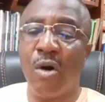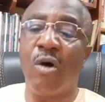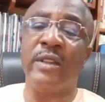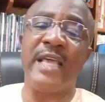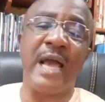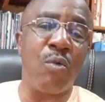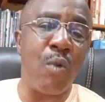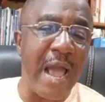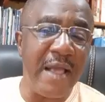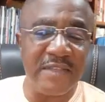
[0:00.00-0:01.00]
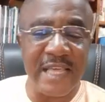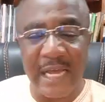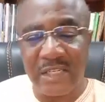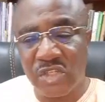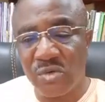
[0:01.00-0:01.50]
on their wives,
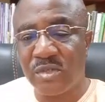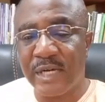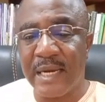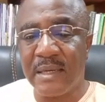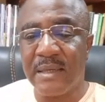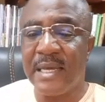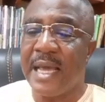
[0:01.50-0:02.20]
their children,